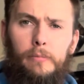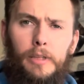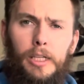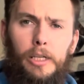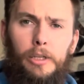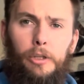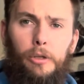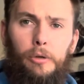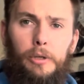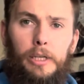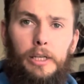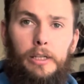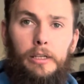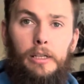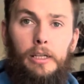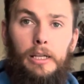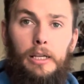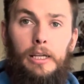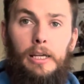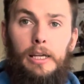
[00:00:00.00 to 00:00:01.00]
you can
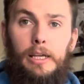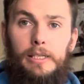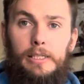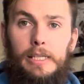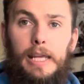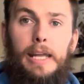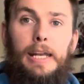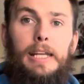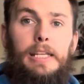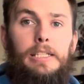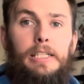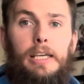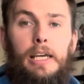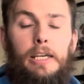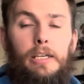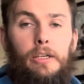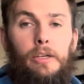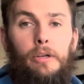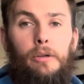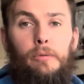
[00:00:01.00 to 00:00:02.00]
set an
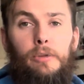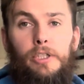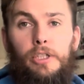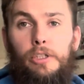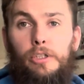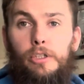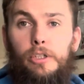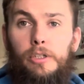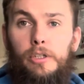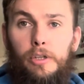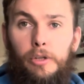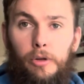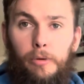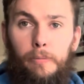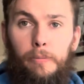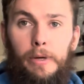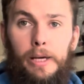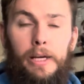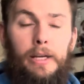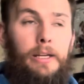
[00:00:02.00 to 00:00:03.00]
SKU, which is just a
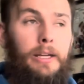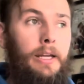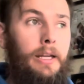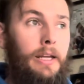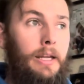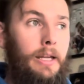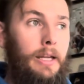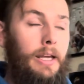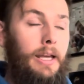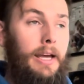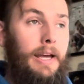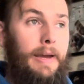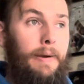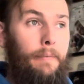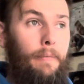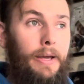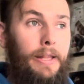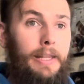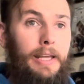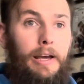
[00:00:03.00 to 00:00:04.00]
number, and
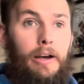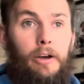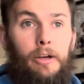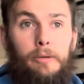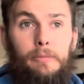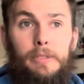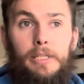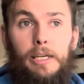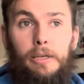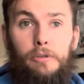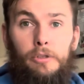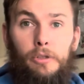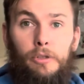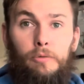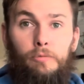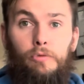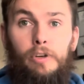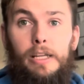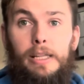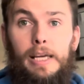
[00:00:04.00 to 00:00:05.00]
when that item sells, you can
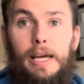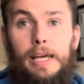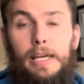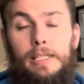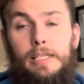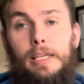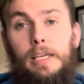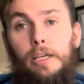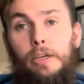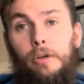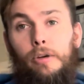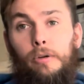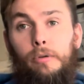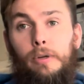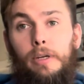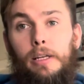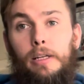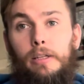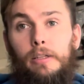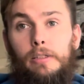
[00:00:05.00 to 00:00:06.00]
read that SKU,
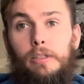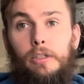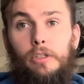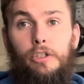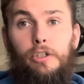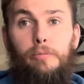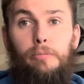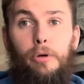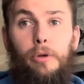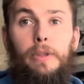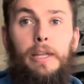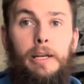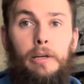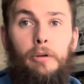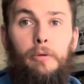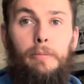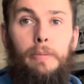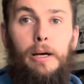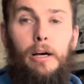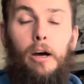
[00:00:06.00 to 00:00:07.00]
and as long as you put that
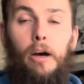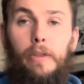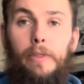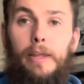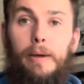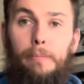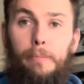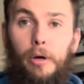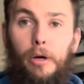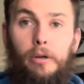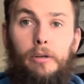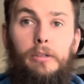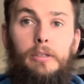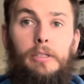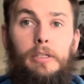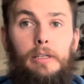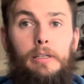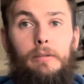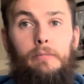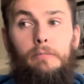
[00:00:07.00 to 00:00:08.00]
number on that box,
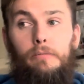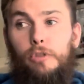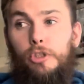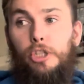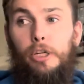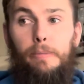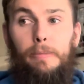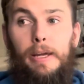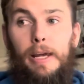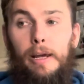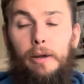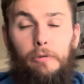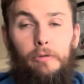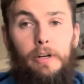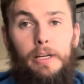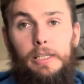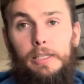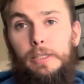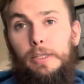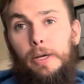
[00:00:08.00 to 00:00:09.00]
ship it out
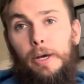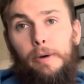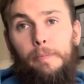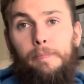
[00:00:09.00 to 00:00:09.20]
ready to go.